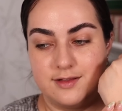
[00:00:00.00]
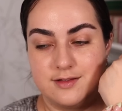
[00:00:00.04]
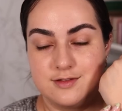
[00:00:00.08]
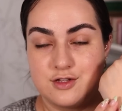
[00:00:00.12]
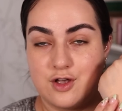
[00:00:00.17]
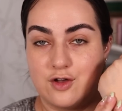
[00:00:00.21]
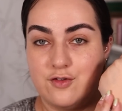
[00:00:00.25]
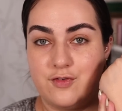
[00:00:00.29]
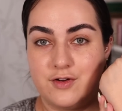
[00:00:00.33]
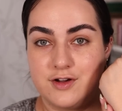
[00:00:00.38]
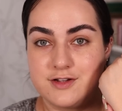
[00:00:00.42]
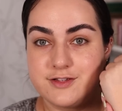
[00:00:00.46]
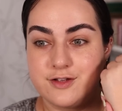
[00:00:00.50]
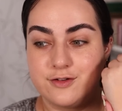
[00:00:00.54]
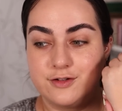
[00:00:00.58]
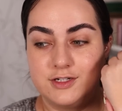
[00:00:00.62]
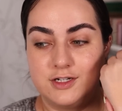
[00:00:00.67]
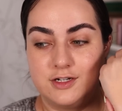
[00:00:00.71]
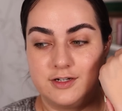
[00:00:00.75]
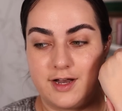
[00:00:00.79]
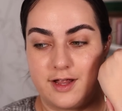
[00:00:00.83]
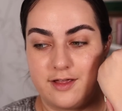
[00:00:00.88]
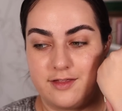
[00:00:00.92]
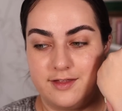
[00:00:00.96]
So far so
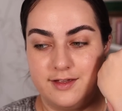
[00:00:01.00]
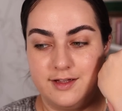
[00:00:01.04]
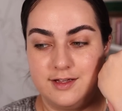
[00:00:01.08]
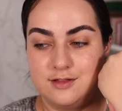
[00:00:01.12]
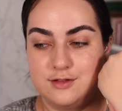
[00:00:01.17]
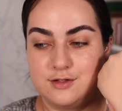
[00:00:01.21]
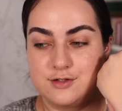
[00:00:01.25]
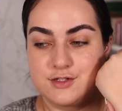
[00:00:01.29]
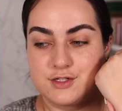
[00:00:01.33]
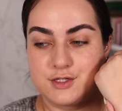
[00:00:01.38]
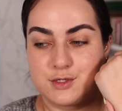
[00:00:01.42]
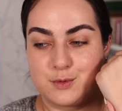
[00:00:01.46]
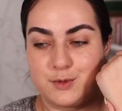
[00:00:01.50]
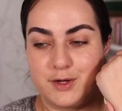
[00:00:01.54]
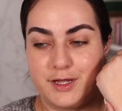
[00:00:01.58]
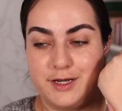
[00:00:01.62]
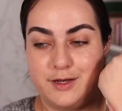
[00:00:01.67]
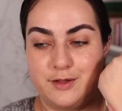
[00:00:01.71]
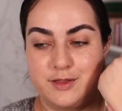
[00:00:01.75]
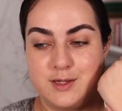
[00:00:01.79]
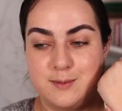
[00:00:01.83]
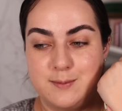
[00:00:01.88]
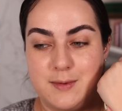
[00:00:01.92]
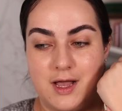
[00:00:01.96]
good. I think it looks great
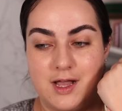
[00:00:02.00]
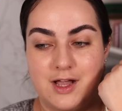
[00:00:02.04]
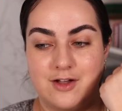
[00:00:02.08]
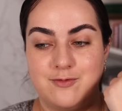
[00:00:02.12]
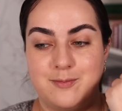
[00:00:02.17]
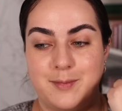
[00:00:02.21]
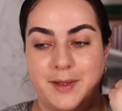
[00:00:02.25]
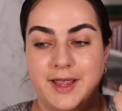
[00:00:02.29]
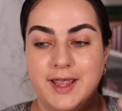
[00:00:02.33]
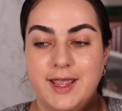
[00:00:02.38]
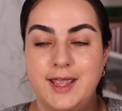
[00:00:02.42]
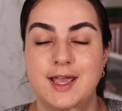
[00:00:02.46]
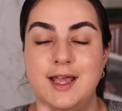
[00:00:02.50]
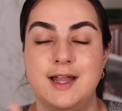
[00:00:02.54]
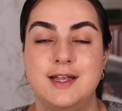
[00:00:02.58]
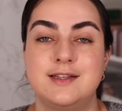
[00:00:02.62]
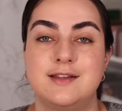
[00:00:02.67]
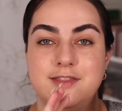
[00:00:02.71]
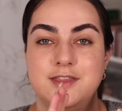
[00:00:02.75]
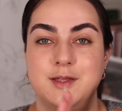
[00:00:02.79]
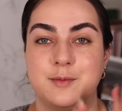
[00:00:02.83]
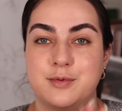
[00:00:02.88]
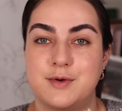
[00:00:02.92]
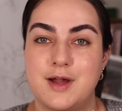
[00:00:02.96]
on the back of my
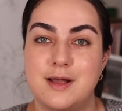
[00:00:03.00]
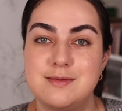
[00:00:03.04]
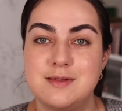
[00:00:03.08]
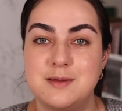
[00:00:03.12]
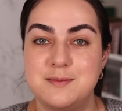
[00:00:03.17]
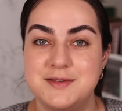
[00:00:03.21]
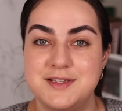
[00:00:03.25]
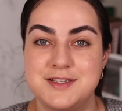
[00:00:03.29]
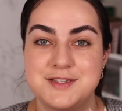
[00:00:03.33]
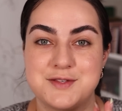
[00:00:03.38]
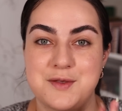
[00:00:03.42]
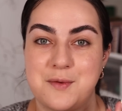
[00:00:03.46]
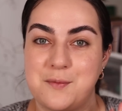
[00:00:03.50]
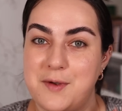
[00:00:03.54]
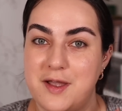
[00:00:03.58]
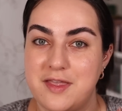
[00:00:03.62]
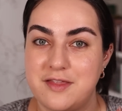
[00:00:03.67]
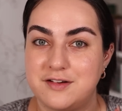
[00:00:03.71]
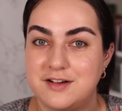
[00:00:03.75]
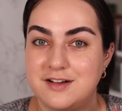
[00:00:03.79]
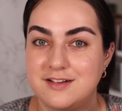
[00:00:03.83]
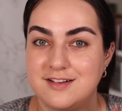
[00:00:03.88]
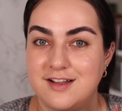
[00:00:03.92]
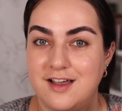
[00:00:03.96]
hand. The problem is
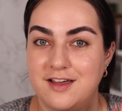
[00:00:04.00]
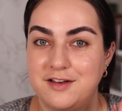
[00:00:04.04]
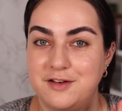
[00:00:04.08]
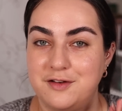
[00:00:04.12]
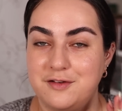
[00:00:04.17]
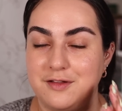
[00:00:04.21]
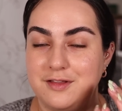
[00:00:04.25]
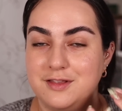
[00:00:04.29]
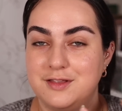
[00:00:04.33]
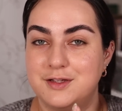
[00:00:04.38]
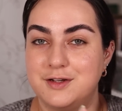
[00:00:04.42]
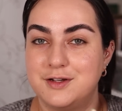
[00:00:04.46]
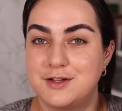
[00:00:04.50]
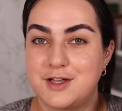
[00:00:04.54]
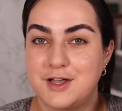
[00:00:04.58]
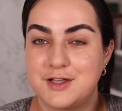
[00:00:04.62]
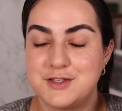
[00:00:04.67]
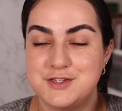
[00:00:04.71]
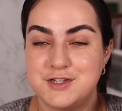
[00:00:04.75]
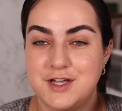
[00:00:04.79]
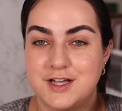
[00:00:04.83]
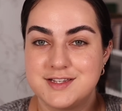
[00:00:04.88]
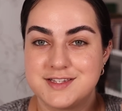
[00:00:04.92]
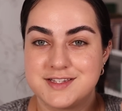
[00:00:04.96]
whether or not it'll look
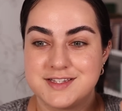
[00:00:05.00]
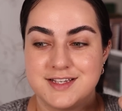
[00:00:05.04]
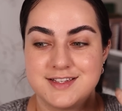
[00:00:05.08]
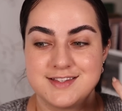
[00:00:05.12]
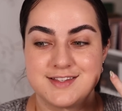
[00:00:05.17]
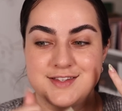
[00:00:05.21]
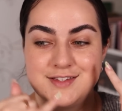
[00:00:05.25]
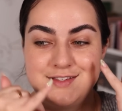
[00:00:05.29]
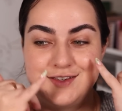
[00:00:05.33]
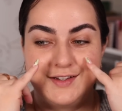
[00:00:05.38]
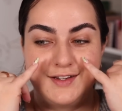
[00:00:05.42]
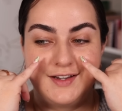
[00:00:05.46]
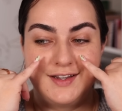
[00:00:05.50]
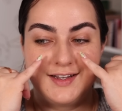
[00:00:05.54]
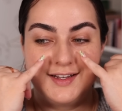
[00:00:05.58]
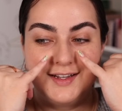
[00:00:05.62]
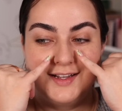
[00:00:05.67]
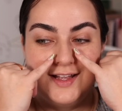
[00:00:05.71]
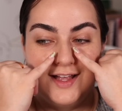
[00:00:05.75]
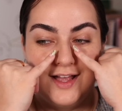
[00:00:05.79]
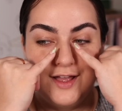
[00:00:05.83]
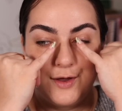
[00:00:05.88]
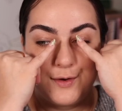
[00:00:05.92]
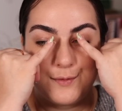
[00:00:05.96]
just as good
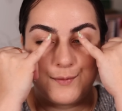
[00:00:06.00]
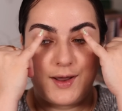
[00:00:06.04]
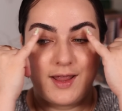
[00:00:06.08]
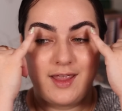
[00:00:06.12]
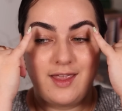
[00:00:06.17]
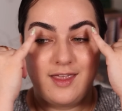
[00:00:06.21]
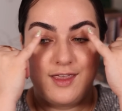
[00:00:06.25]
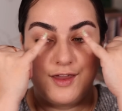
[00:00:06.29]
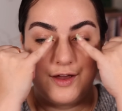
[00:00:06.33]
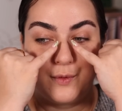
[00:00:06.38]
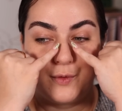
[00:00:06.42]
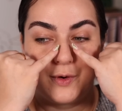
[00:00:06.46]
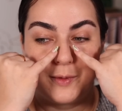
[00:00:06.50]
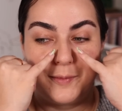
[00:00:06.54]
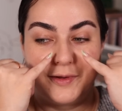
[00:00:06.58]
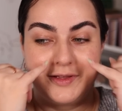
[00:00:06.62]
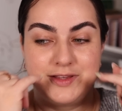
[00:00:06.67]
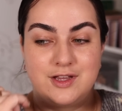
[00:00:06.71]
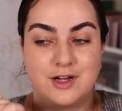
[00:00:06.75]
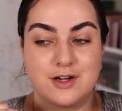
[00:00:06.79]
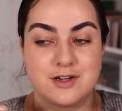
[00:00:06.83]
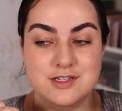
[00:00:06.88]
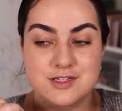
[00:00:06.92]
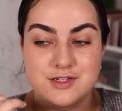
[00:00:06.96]
right here where my
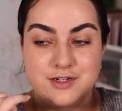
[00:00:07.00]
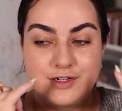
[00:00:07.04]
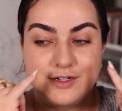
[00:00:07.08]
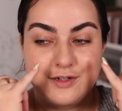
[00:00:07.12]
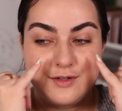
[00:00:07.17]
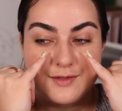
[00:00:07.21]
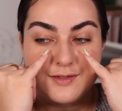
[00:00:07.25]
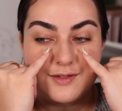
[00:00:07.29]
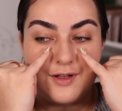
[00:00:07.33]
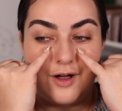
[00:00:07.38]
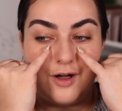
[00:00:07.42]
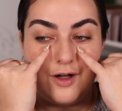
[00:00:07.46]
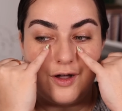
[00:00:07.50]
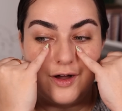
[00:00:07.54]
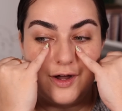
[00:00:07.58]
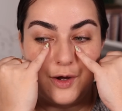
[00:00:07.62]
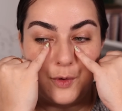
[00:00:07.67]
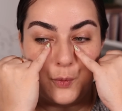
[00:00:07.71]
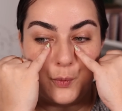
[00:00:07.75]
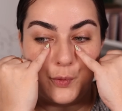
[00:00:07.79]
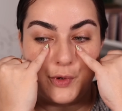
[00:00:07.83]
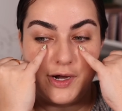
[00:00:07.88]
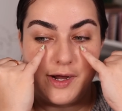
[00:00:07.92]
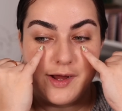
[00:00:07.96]
dark circles are
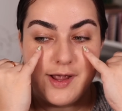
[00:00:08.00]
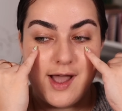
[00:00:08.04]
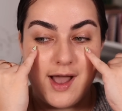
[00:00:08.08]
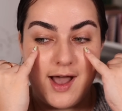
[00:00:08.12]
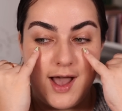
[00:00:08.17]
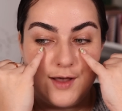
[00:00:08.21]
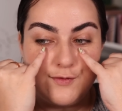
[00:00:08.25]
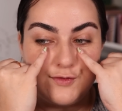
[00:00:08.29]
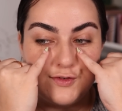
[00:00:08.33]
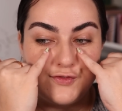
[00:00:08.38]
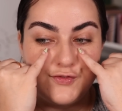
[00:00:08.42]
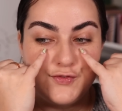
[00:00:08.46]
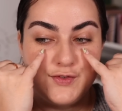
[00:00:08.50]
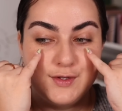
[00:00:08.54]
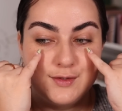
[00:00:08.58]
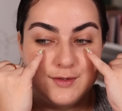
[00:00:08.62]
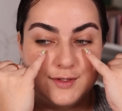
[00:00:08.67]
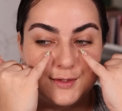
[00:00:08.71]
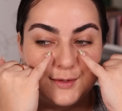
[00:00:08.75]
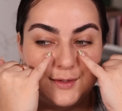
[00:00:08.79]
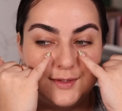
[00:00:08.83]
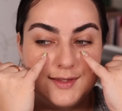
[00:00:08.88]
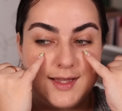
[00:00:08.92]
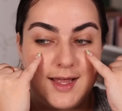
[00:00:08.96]
and where I have a few
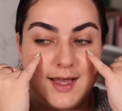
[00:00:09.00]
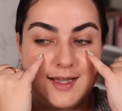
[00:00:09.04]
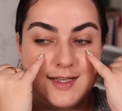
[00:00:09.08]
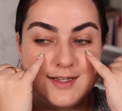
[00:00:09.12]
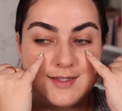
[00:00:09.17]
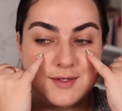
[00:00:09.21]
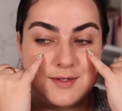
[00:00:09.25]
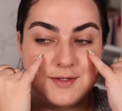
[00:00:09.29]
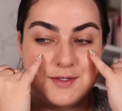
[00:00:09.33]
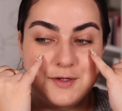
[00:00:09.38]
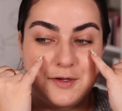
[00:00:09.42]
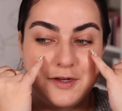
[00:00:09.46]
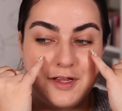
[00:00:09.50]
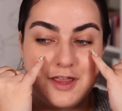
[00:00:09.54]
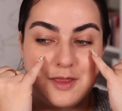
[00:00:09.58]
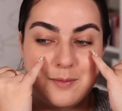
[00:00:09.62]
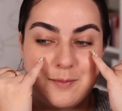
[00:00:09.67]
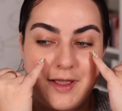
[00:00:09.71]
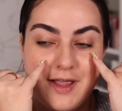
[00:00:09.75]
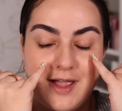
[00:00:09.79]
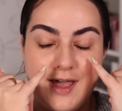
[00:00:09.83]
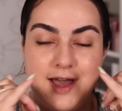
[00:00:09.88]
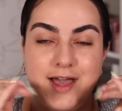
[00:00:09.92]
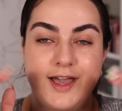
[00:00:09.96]
little lines underneath
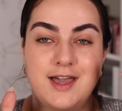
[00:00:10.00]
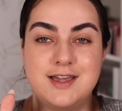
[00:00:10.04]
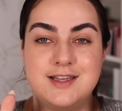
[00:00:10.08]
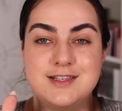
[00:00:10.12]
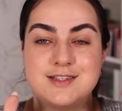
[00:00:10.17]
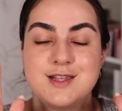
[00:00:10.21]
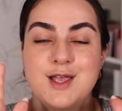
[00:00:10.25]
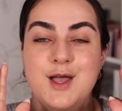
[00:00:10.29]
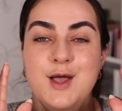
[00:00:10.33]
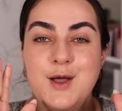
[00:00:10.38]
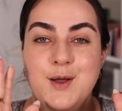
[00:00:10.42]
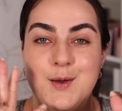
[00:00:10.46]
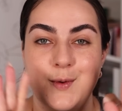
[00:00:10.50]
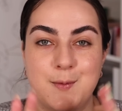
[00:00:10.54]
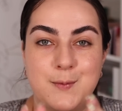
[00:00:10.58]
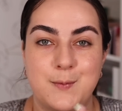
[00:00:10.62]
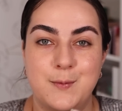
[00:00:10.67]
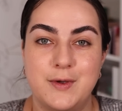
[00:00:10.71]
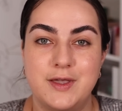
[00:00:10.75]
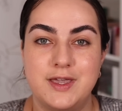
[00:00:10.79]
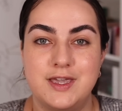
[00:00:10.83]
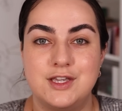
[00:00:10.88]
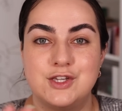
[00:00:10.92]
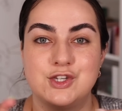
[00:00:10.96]
my eyes
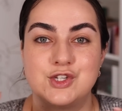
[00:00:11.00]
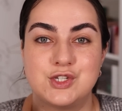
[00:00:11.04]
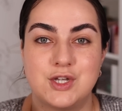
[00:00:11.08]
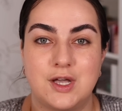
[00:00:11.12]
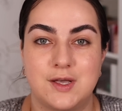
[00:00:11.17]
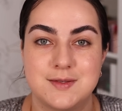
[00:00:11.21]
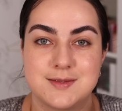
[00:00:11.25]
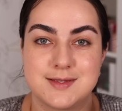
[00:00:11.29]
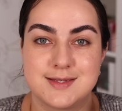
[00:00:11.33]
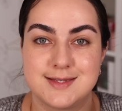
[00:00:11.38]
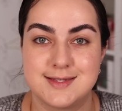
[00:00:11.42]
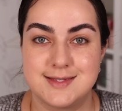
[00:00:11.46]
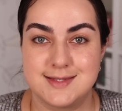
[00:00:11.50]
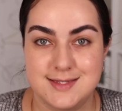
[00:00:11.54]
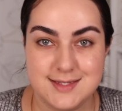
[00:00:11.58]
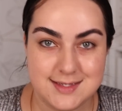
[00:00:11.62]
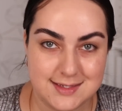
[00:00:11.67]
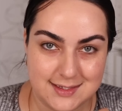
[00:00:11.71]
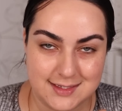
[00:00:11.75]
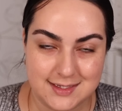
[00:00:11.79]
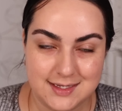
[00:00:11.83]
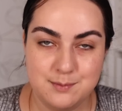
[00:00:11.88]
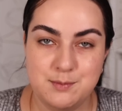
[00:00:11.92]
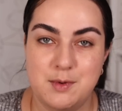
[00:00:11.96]
we shall
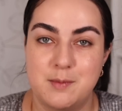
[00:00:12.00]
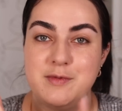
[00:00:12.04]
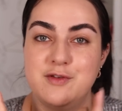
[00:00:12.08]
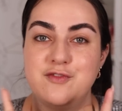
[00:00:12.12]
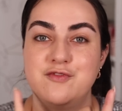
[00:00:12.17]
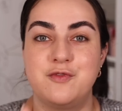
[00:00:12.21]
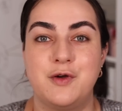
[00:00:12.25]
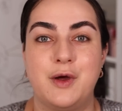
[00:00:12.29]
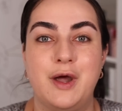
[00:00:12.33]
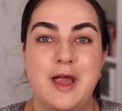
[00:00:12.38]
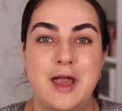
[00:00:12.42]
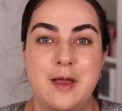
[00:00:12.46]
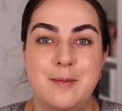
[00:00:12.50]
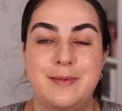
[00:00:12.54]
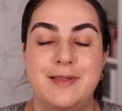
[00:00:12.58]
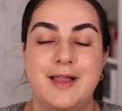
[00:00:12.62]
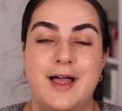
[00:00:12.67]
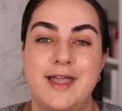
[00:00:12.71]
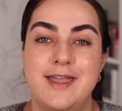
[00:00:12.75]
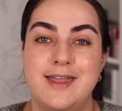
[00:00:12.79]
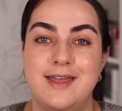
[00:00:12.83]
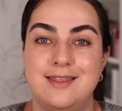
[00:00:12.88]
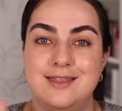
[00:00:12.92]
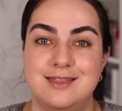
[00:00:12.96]
see. But before I
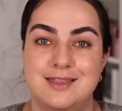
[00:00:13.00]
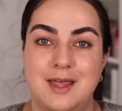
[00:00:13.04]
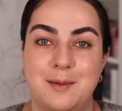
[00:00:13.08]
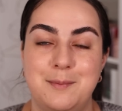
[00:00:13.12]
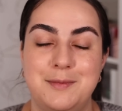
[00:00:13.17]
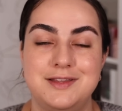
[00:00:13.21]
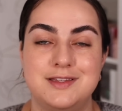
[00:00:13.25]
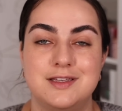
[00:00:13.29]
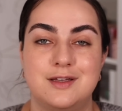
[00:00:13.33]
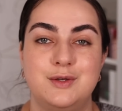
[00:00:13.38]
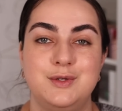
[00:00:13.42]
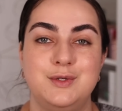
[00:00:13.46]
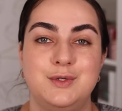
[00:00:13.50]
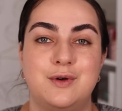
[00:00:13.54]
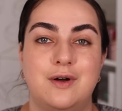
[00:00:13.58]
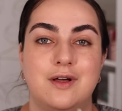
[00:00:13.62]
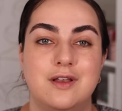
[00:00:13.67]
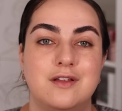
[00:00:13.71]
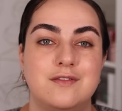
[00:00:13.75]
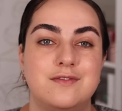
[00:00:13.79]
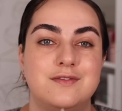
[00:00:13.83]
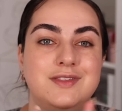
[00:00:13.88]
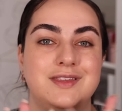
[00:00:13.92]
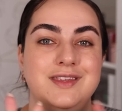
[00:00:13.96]
apply it, let me tell you
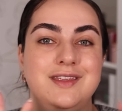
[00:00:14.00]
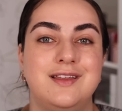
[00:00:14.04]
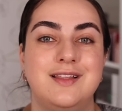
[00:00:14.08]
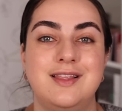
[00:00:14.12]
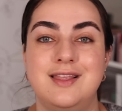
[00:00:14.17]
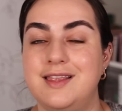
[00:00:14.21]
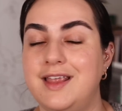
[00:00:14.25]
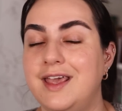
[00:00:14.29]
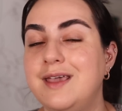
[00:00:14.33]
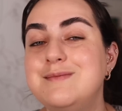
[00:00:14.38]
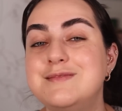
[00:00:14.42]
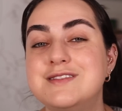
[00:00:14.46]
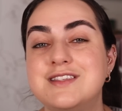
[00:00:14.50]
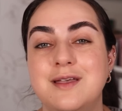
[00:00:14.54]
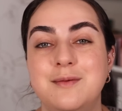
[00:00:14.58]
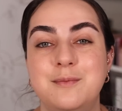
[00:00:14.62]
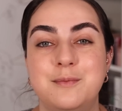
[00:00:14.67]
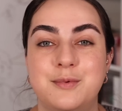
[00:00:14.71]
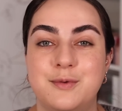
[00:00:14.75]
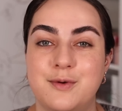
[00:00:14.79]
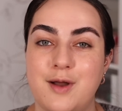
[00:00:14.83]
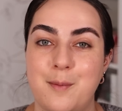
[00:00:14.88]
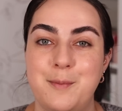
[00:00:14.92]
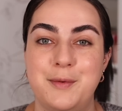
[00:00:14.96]
all of the claims and
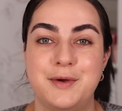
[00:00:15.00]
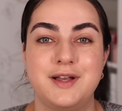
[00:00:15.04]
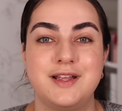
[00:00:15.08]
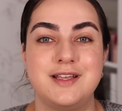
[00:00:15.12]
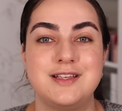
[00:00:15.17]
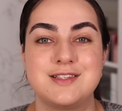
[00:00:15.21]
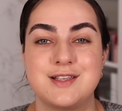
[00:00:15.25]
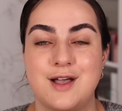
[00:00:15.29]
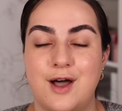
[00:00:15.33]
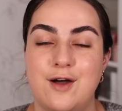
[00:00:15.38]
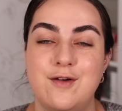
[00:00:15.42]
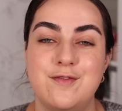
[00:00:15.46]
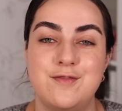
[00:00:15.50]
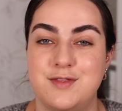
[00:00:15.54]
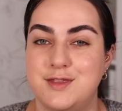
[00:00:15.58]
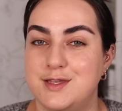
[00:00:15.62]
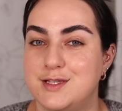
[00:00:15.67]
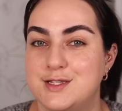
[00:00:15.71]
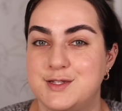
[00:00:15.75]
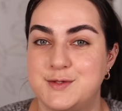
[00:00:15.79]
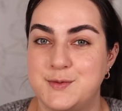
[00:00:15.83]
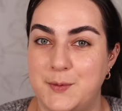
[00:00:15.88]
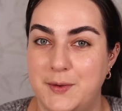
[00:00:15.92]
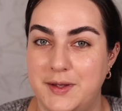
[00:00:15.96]
properties of
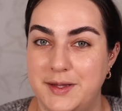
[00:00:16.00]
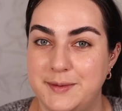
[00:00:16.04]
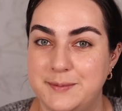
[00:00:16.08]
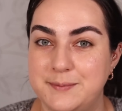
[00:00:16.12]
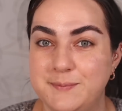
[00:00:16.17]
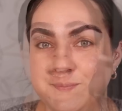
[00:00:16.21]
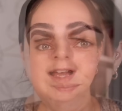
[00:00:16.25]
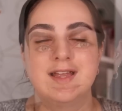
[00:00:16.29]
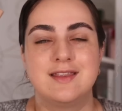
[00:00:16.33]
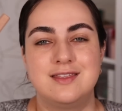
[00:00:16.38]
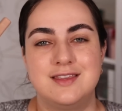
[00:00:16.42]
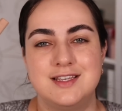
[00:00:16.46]
this one.